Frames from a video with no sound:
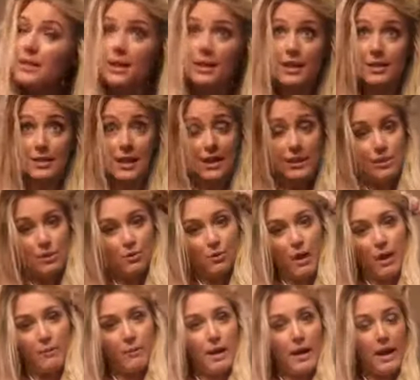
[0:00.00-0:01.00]
side because I do
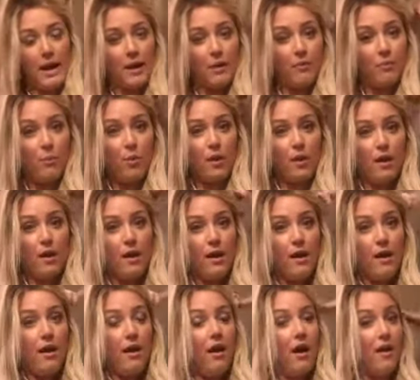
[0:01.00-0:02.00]
part my hair more
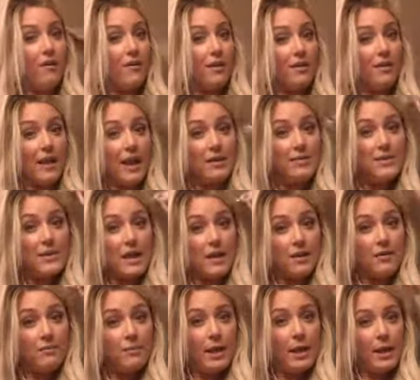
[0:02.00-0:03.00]
on the left
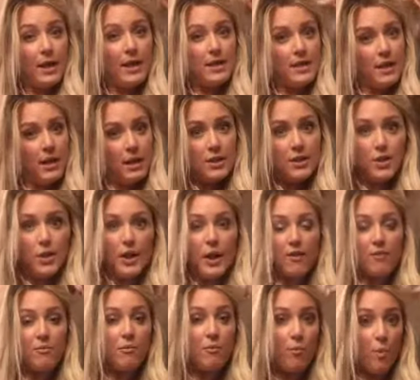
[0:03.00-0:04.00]
side of my head, so I
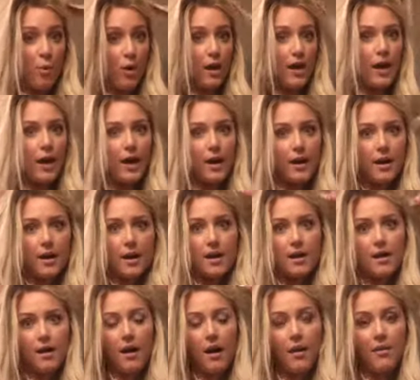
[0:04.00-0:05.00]
have more hair
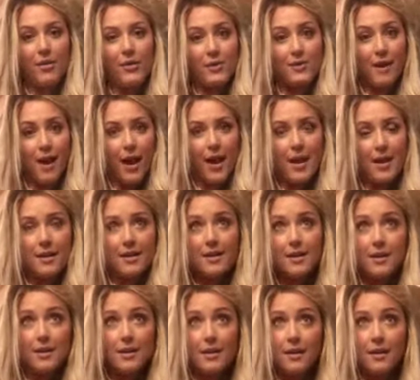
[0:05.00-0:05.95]
on the right.